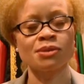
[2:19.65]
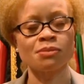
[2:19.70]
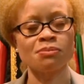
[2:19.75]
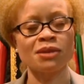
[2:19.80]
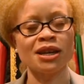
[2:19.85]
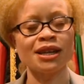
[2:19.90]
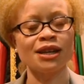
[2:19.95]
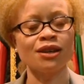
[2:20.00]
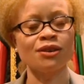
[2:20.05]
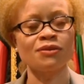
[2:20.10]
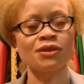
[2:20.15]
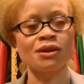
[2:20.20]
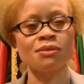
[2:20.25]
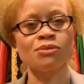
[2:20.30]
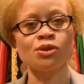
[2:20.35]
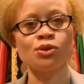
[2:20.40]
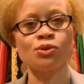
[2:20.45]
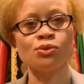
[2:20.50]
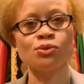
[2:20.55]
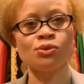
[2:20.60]
many of them
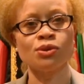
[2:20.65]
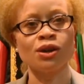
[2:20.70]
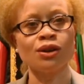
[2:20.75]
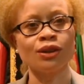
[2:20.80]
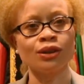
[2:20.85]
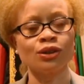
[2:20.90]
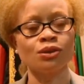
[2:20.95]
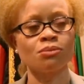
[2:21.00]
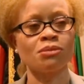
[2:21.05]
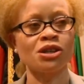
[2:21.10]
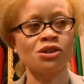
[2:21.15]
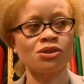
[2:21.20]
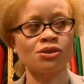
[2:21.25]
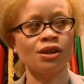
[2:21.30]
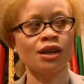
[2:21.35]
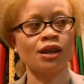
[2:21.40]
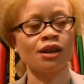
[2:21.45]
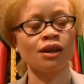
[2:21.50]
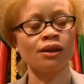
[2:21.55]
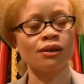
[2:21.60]
too long to
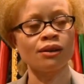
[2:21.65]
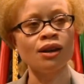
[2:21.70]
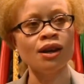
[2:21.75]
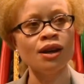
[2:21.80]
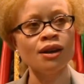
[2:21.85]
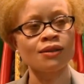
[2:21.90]
mention here,